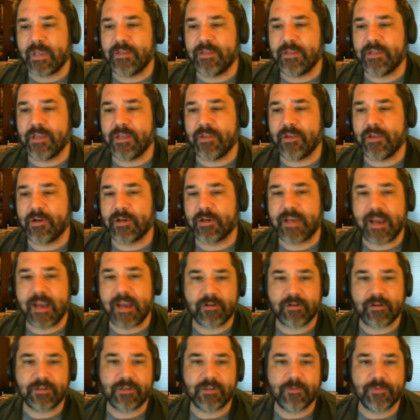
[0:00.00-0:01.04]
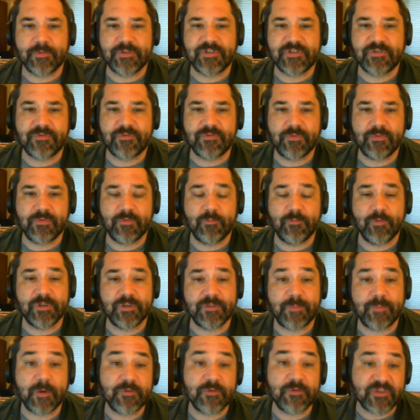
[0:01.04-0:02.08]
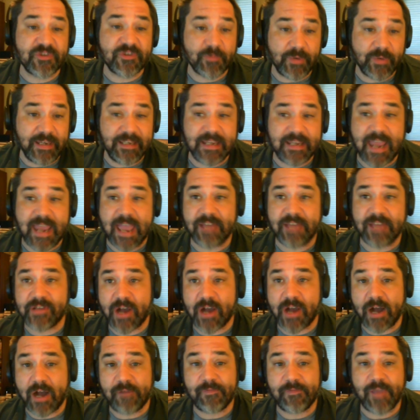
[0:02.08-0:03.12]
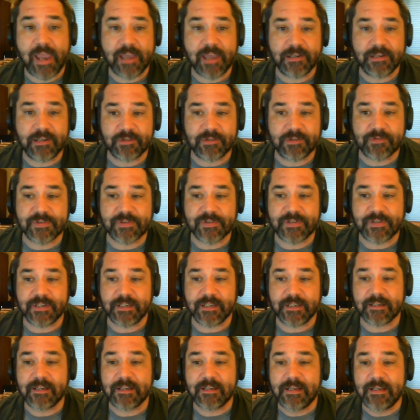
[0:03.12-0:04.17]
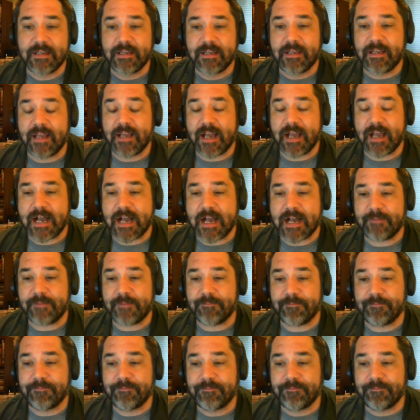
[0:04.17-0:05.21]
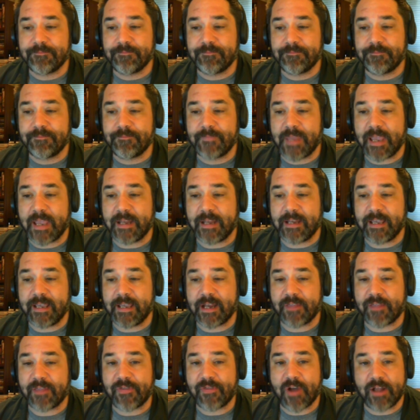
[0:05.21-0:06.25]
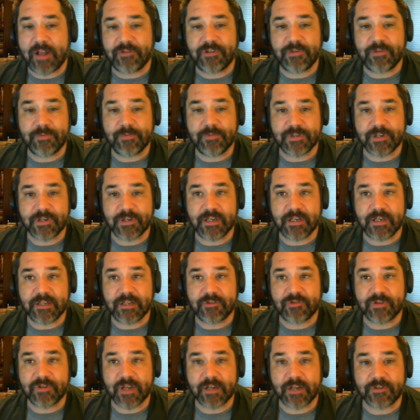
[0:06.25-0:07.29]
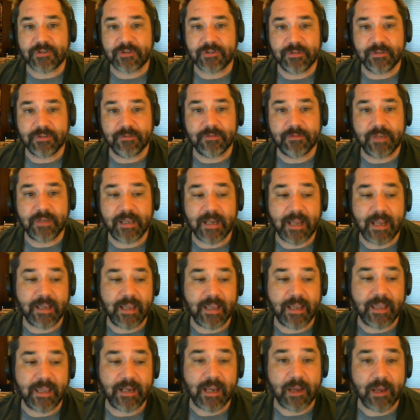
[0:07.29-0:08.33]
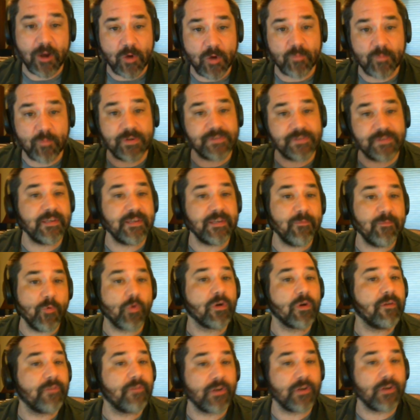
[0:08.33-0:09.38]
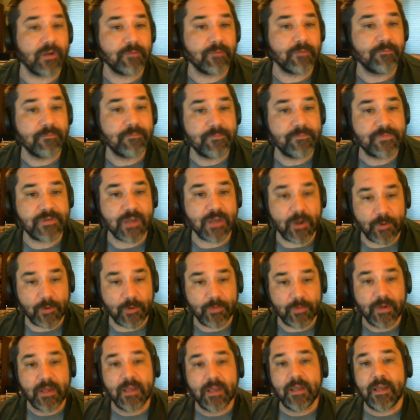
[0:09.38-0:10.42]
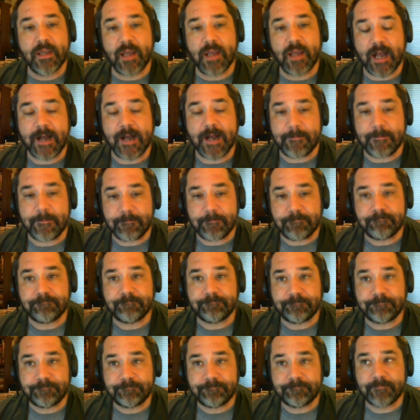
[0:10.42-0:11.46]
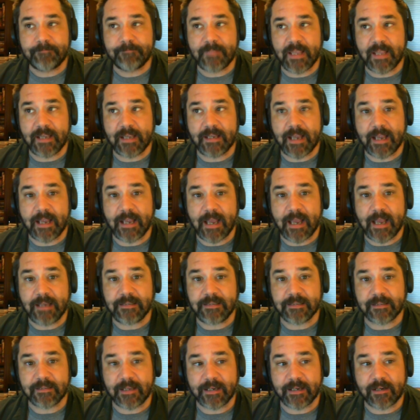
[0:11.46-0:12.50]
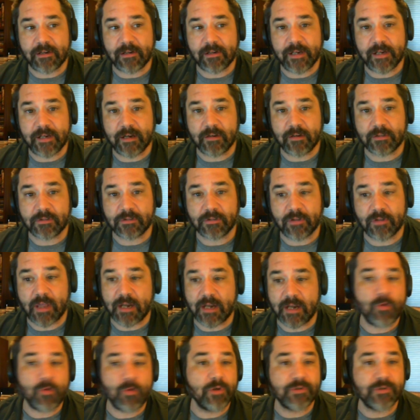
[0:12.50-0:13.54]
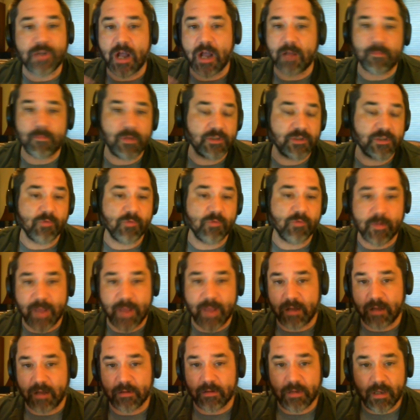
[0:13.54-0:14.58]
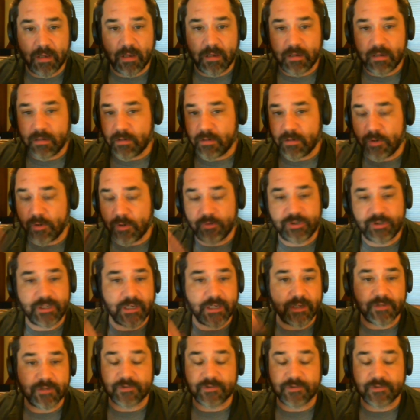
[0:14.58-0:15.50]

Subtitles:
Her character was both sweet and tough and interesting. Um, and I thought she was a good introduction, and I hope we see more of her. So, um, that I did like her character a lot. I won't talk much more about who she